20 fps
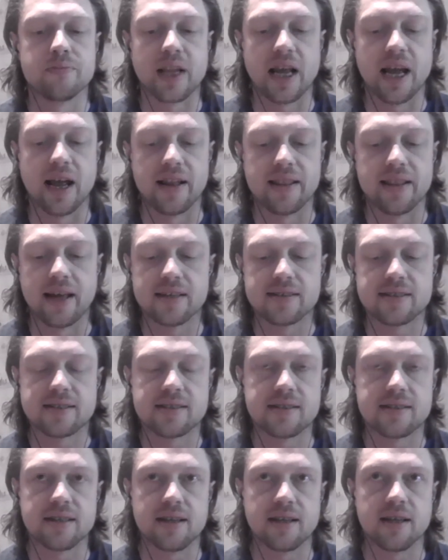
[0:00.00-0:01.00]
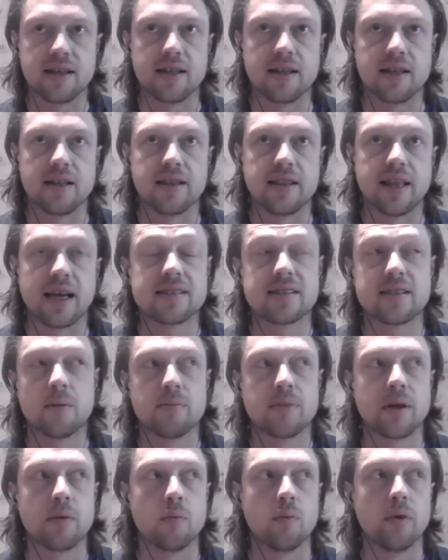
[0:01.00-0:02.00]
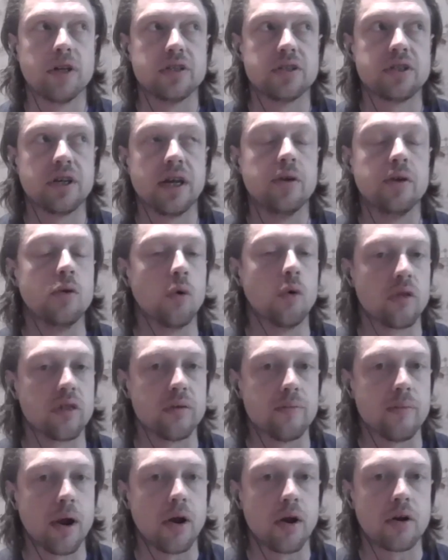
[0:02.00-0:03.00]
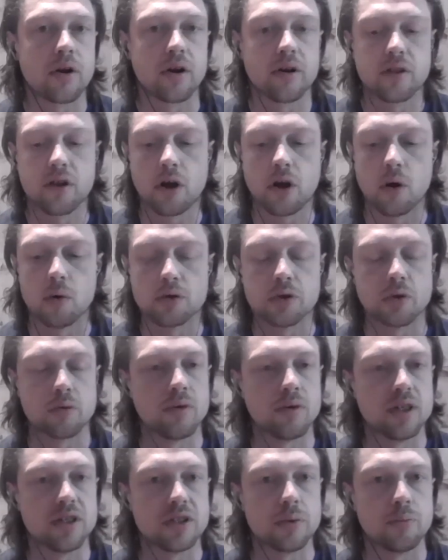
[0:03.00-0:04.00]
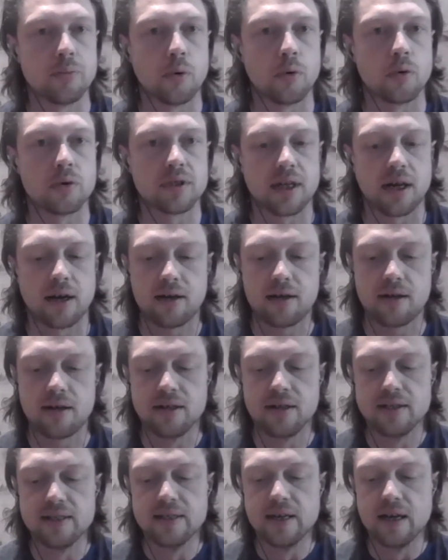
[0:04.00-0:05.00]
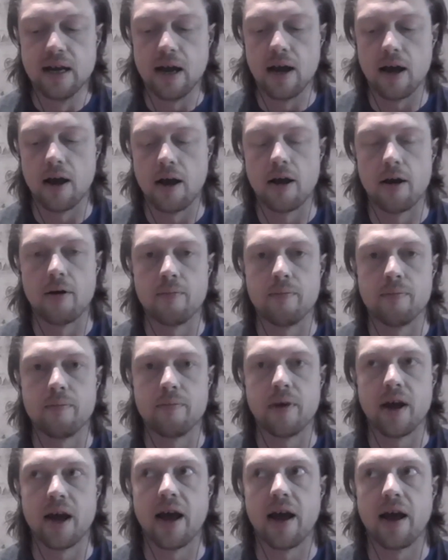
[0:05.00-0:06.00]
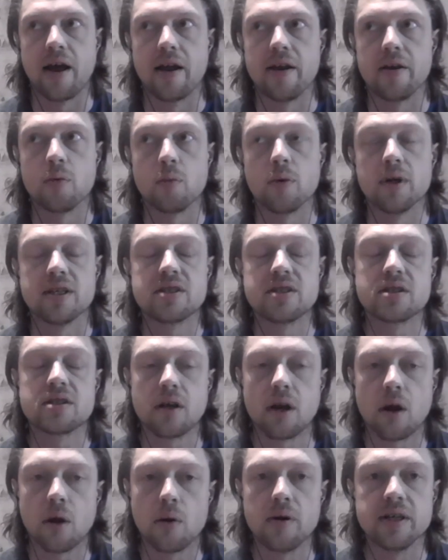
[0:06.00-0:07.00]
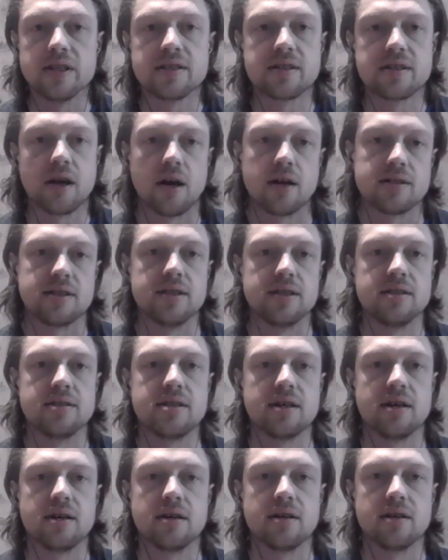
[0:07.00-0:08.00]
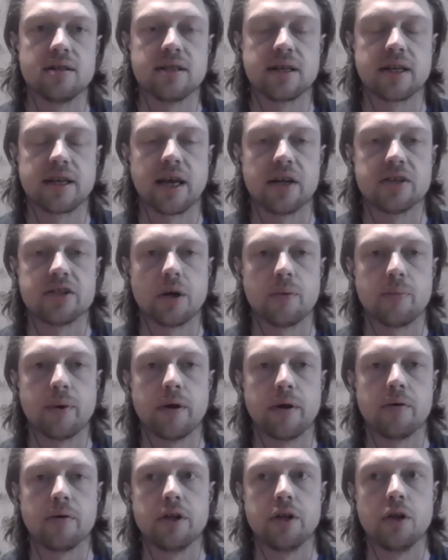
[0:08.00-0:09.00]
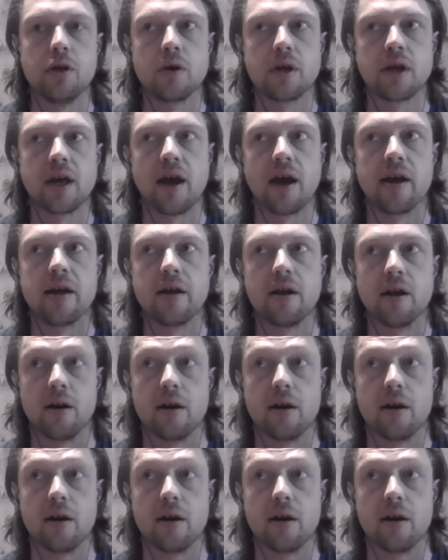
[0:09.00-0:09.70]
And that's something which in North America, the culture really supports that. And we're slowly starting to catch up here in the UK.